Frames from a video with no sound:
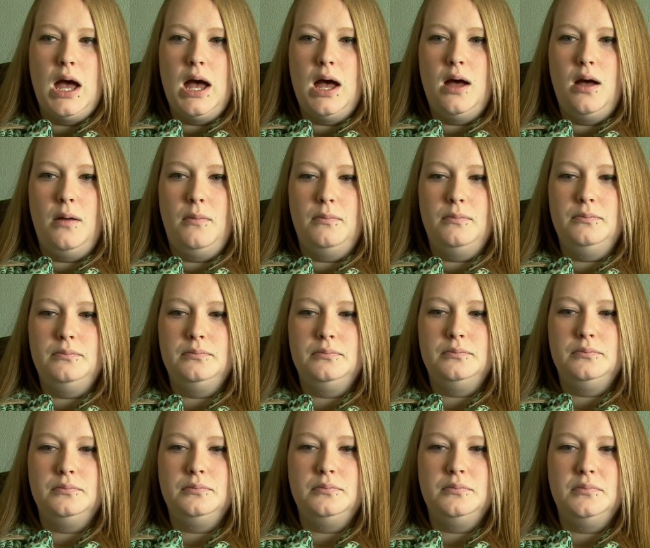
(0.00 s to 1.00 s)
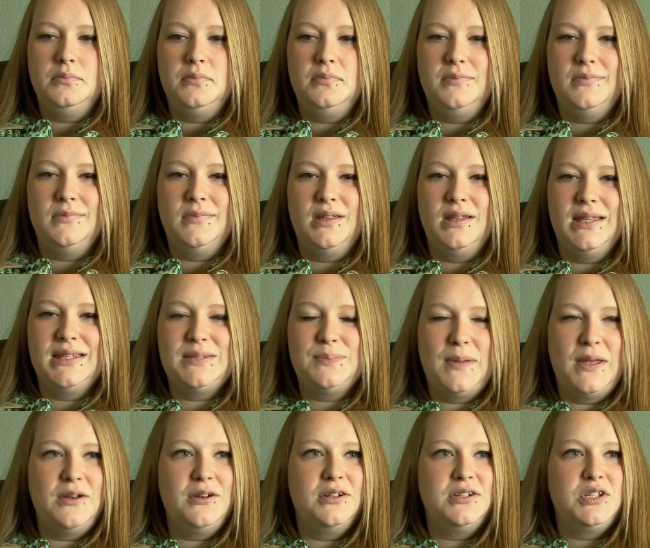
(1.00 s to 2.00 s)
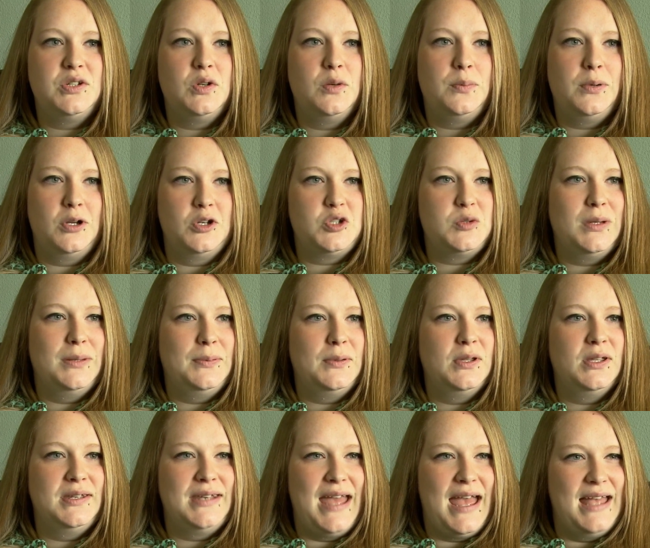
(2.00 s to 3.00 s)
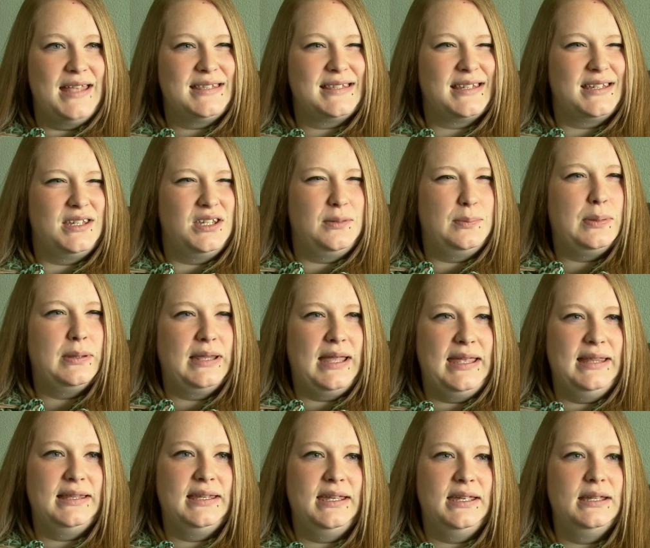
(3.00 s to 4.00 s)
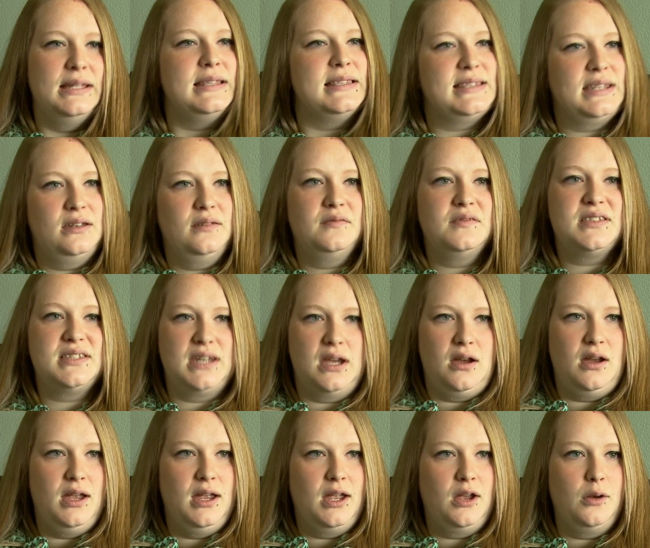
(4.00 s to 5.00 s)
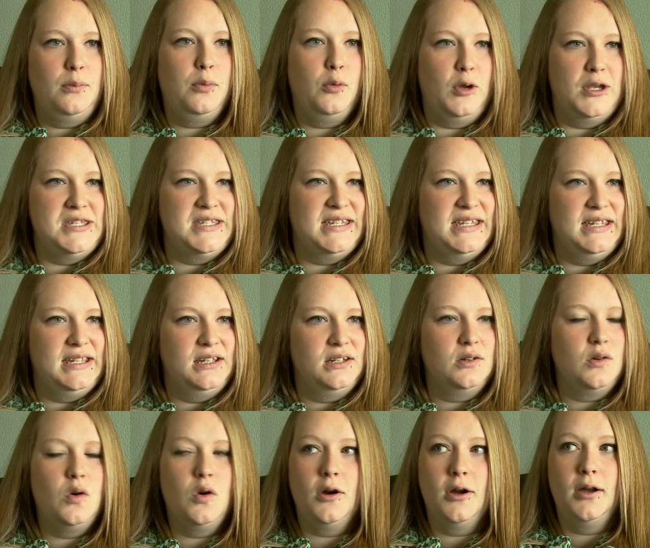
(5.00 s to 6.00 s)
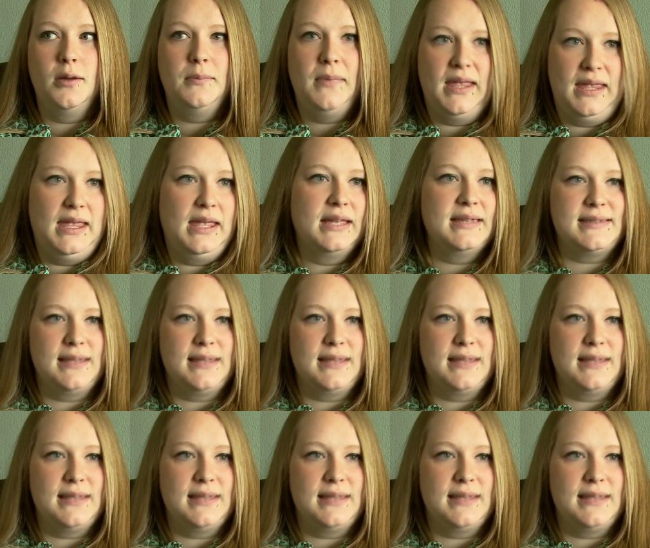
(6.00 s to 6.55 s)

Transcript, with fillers: Um, it's better to approach people and ask politely instead of staring or pointing or making